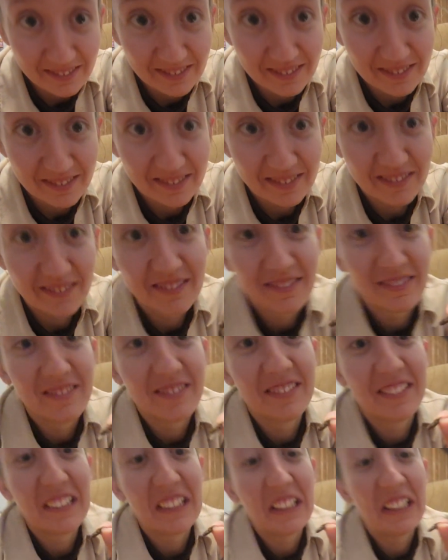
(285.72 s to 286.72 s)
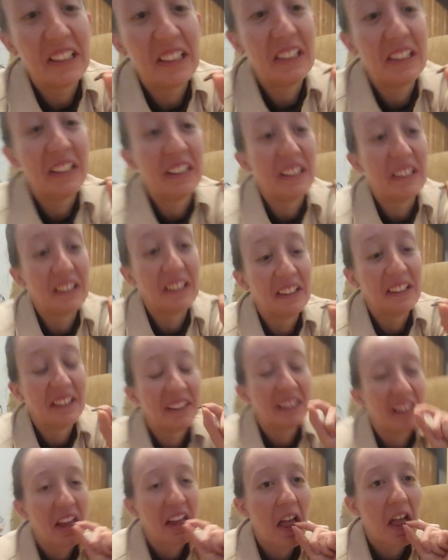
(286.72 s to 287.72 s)

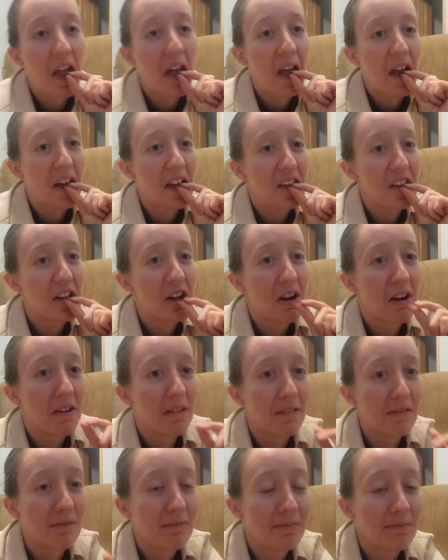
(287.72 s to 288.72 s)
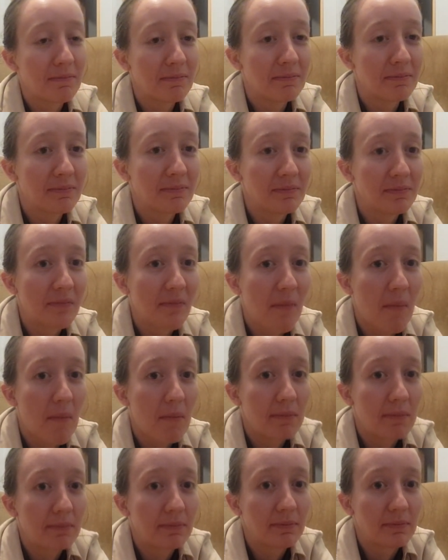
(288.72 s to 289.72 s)

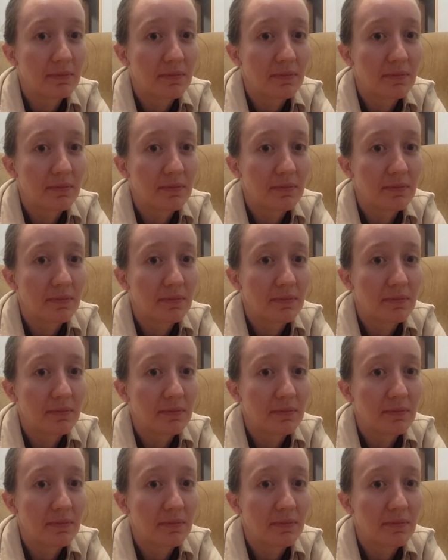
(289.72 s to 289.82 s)
[no speech]